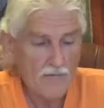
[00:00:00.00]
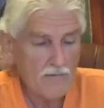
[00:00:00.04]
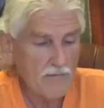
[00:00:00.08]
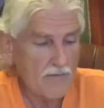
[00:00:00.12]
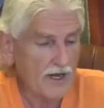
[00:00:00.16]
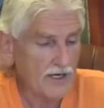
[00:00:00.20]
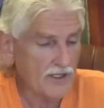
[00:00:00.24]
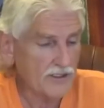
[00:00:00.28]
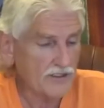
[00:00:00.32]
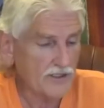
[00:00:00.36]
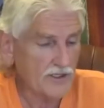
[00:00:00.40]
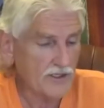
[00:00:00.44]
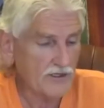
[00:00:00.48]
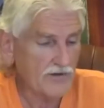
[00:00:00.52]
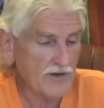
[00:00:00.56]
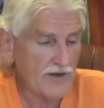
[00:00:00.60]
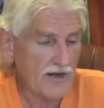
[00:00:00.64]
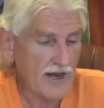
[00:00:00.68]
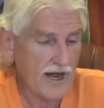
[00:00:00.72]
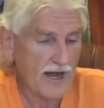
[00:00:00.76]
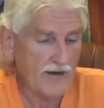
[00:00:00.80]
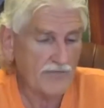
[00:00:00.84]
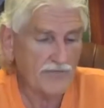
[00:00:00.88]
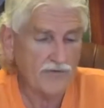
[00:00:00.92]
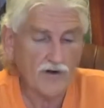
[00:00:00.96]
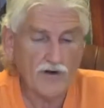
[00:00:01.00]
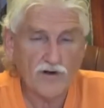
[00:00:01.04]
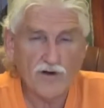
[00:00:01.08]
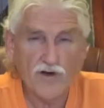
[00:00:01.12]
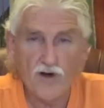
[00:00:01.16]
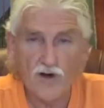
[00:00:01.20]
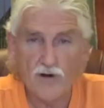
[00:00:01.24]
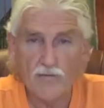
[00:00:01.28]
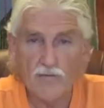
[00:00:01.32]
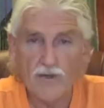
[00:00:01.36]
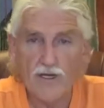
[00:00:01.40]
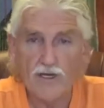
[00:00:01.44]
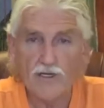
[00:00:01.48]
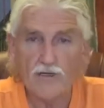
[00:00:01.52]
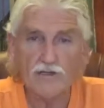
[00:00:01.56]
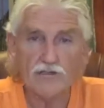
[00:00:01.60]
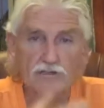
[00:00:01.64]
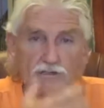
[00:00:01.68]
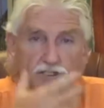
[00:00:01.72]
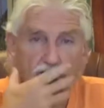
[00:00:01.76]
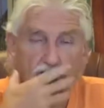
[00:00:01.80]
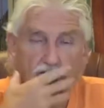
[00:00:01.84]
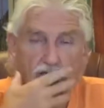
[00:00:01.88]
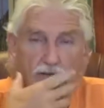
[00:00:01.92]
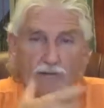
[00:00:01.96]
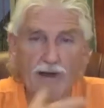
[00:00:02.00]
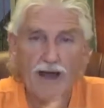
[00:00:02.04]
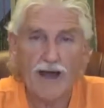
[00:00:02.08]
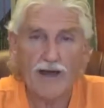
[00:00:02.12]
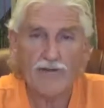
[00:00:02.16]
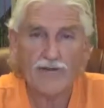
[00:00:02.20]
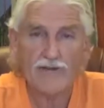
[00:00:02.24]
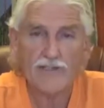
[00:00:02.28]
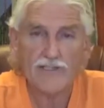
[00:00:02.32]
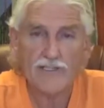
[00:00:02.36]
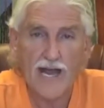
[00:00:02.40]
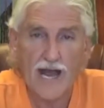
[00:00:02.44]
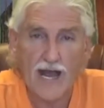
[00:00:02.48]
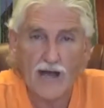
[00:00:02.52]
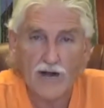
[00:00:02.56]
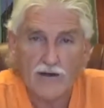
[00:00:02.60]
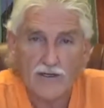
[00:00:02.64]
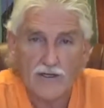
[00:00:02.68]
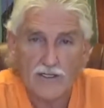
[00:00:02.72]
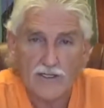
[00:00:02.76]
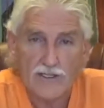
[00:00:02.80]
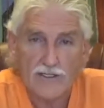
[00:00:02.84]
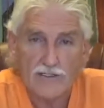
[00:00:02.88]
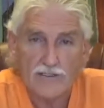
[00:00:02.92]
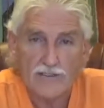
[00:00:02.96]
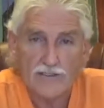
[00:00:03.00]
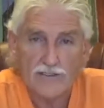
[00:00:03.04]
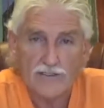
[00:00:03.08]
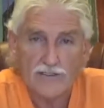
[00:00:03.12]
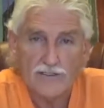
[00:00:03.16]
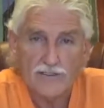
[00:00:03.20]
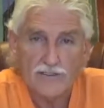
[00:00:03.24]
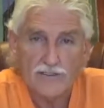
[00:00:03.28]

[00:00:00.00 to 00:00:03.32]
Make sure that after your meals that your mouth is alkaline.